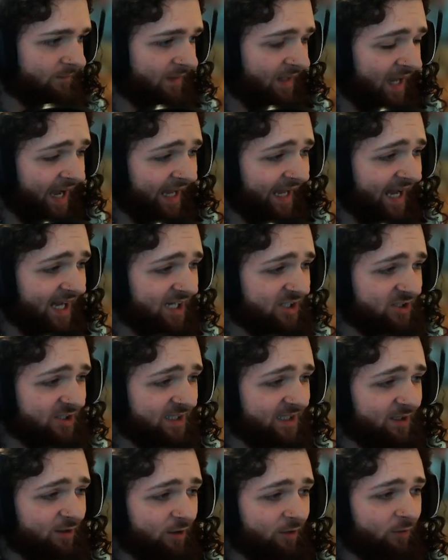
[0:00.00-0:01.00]

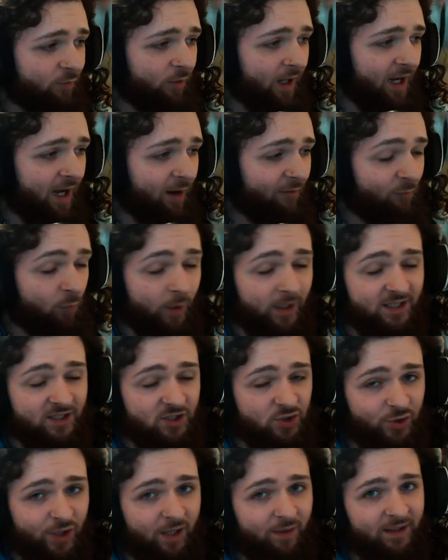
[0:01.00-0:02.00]
I've wanted
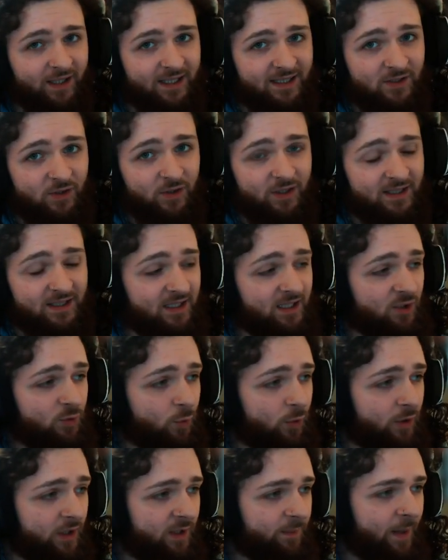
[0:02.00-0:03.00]
to try out Negasonic Teenage
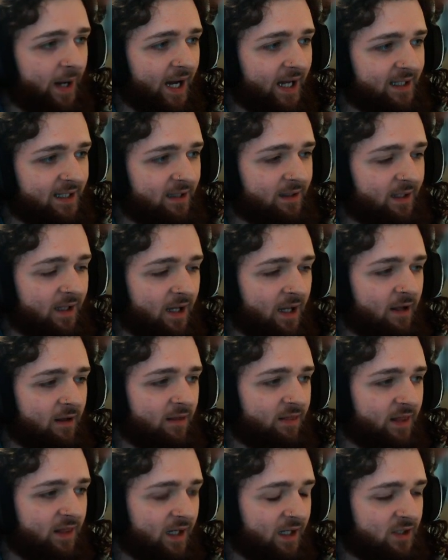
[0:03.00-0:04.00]
Warhead, but I didn't
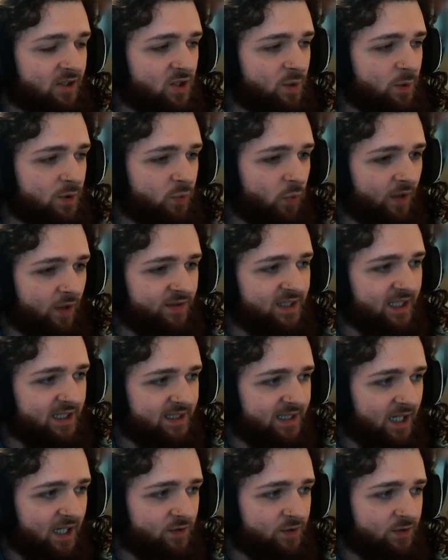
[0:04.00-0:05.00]
think she was worth
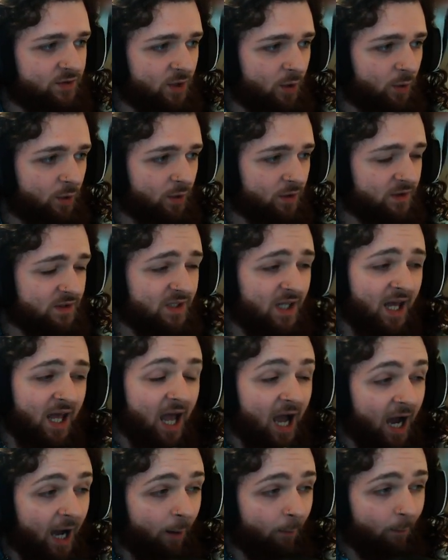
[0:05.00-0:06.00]
6,000 tokens.
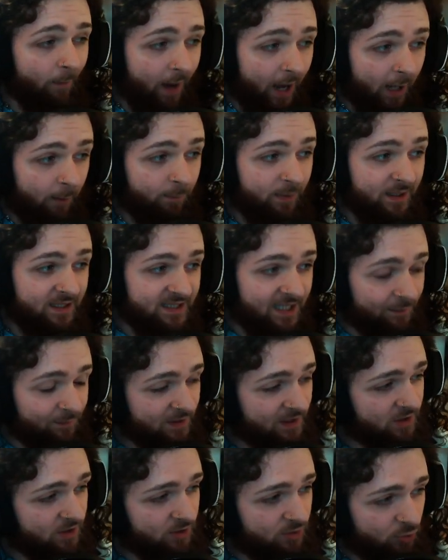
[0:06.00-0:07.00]
I might be
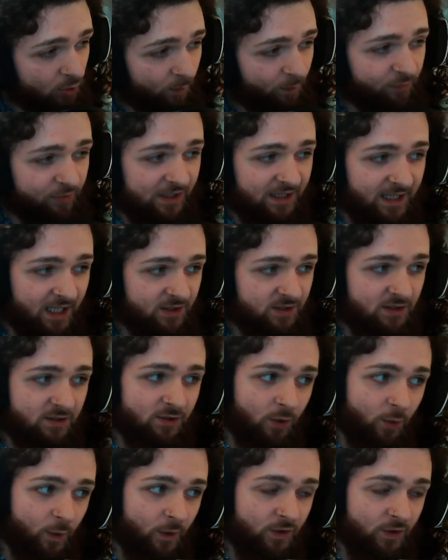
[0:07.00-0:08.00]
tempted to drop 3,000
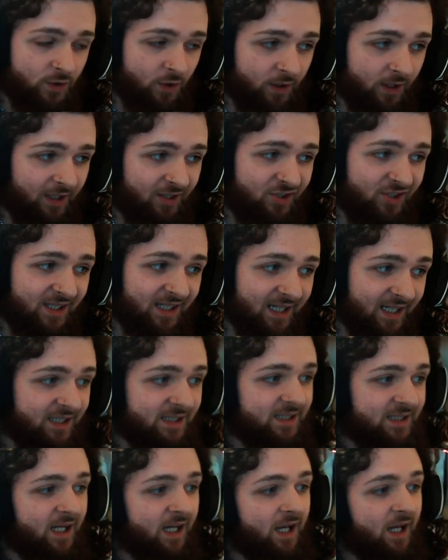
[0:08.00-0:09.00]
tokens on her. She is